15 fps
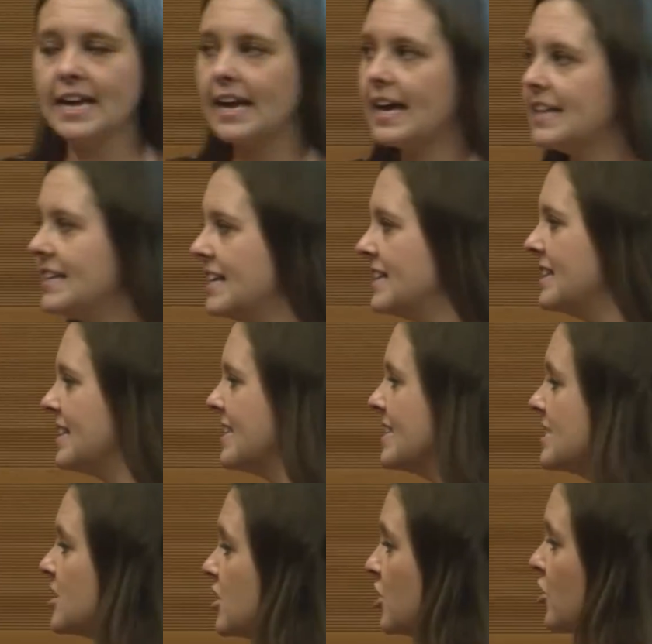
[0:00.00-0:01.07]
And then
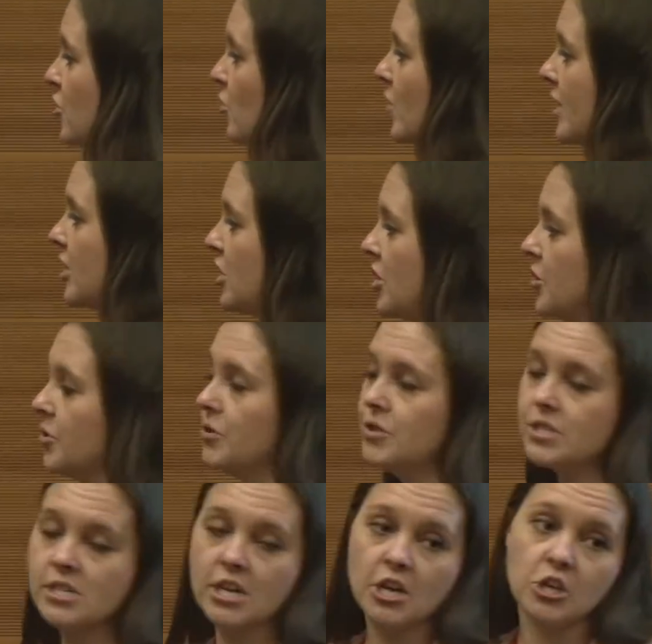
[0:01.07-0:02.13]
this you would
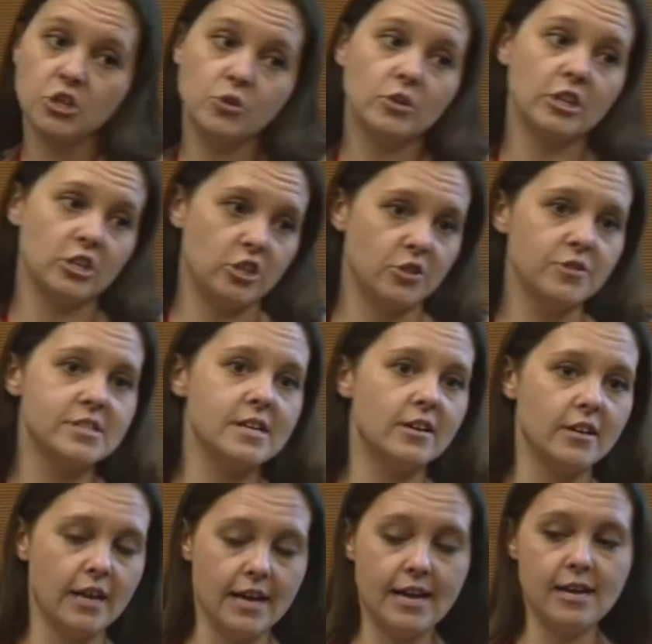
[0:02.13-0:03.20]
use, you could use
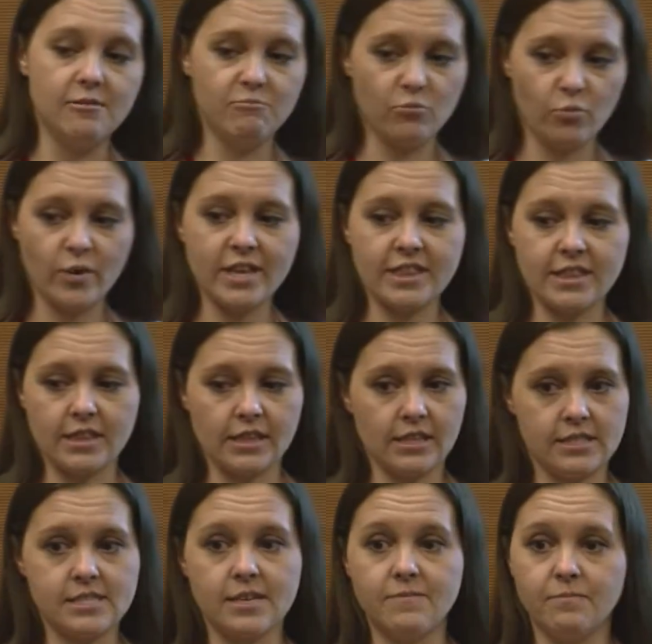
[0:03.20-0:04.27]
it um, with
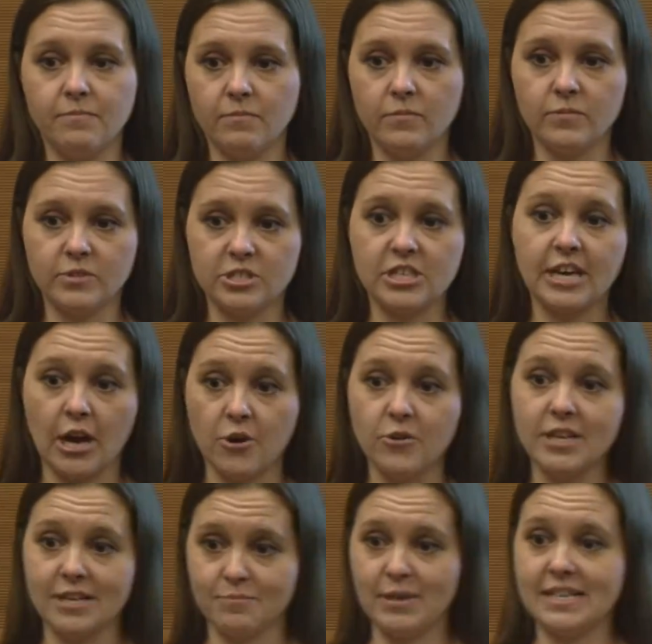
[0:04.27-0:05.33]
some
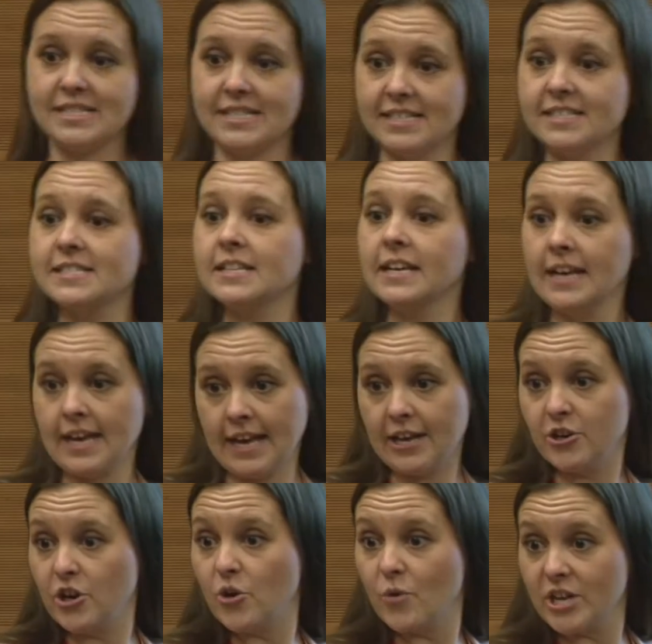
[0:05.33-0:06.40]
decoding pieces. I
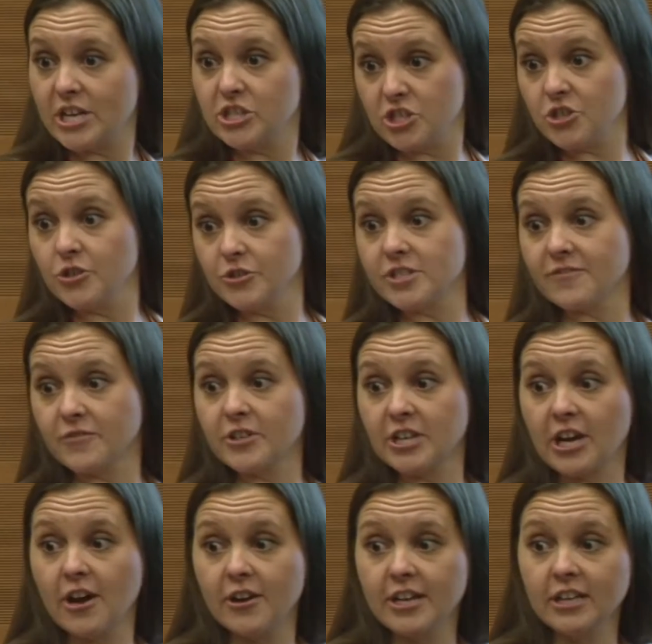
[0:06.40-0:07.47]
don't know, what do you use it for
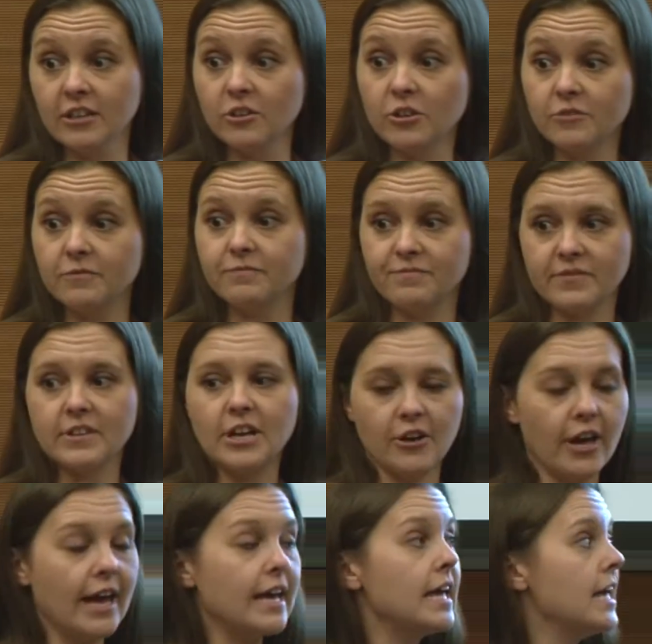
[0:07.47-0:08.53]
decoding or,
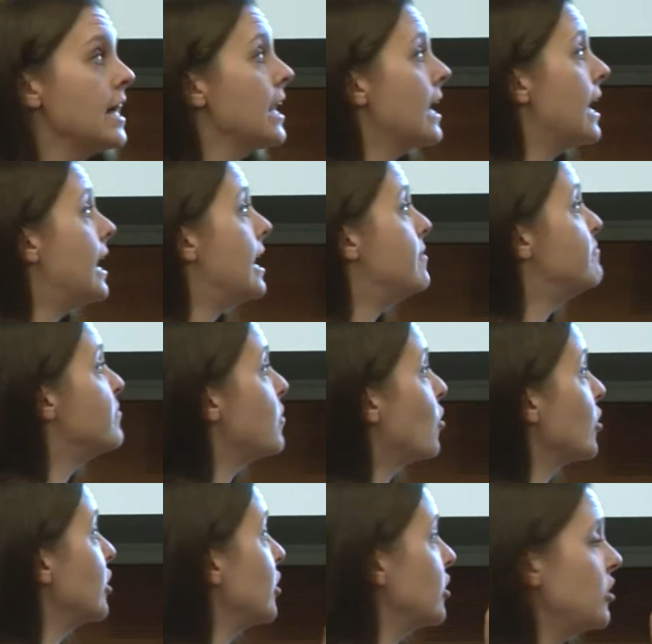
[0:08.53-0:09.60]
okay? Um,
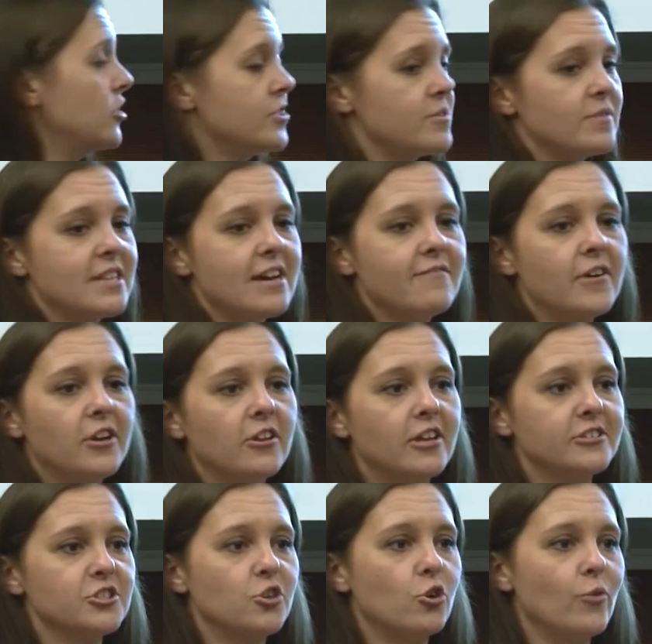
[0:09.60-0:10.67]
or you could use it with that
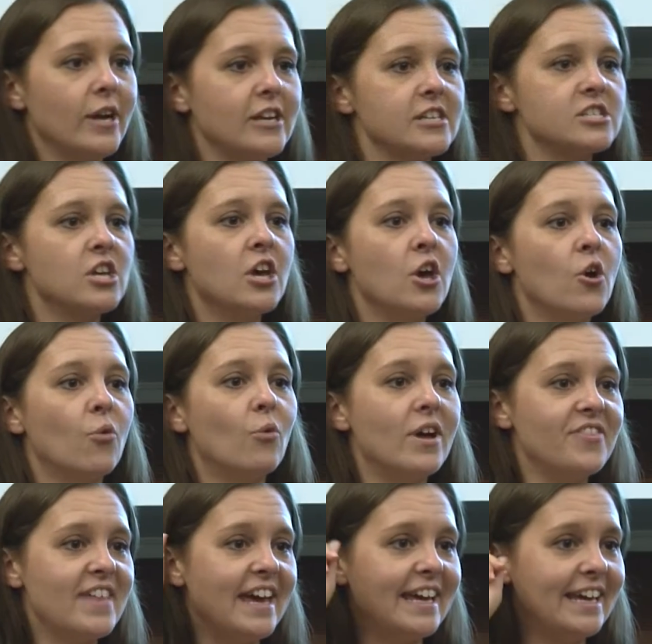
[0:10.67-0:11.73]
phonological awareness.
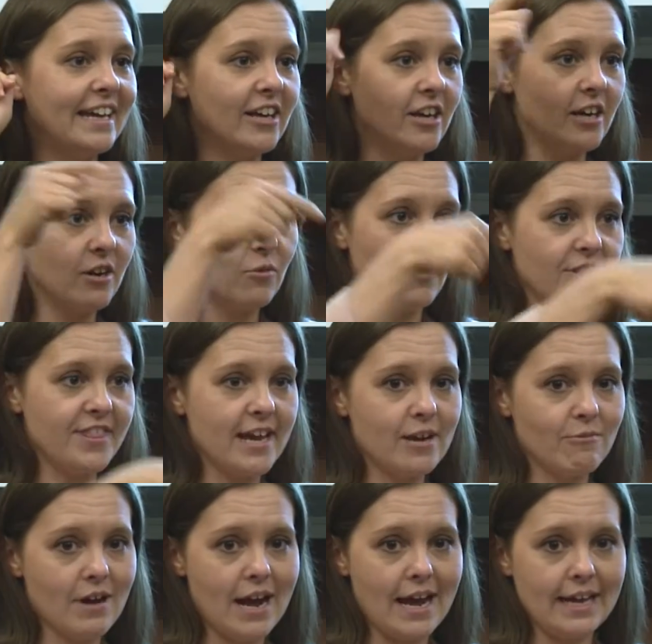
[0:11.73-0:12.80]
What they hear, what they
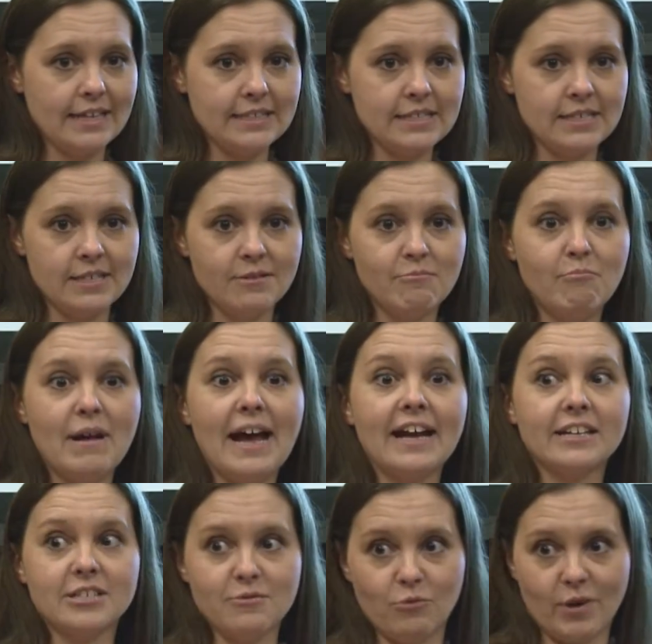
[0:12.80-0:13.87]
write,
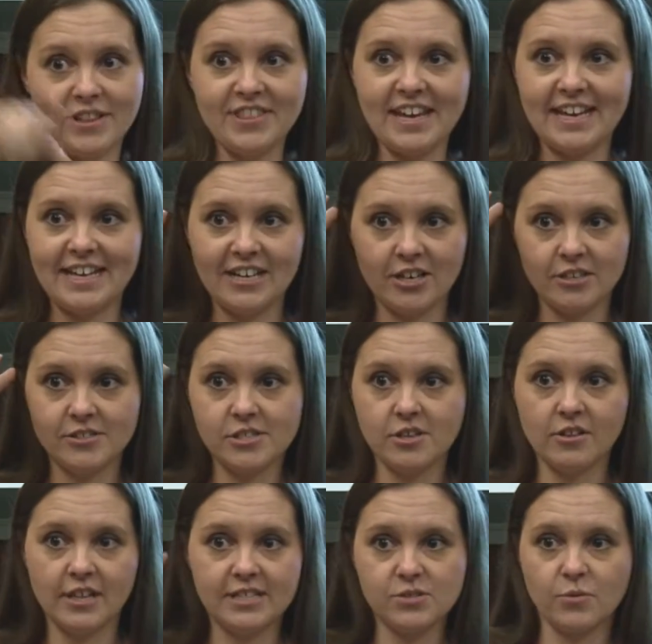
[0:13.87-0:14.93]
back to what they hear.
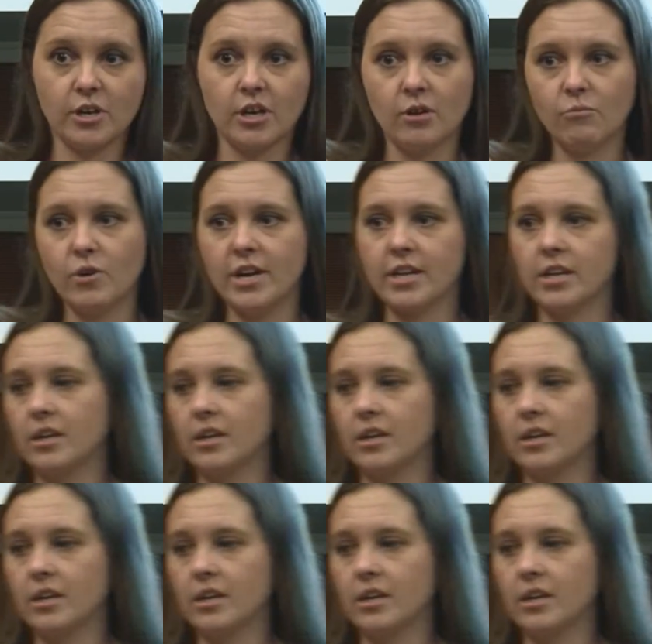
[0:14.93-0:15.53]
So let's work on what